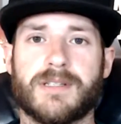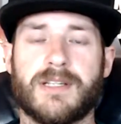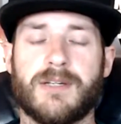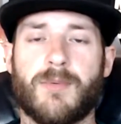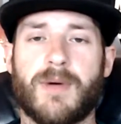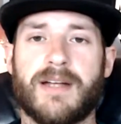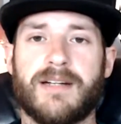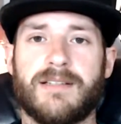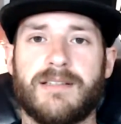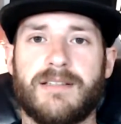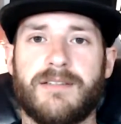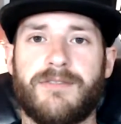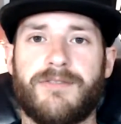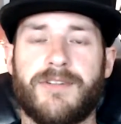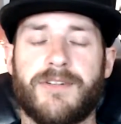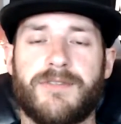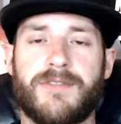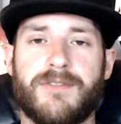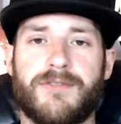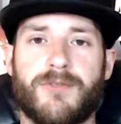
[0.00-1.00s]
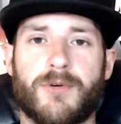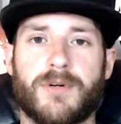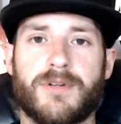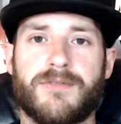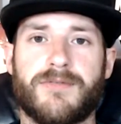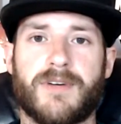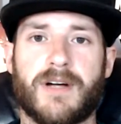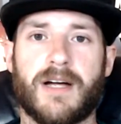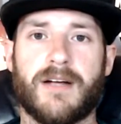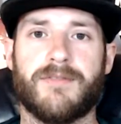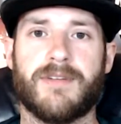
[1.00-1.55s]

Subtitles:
He went in, he 50-45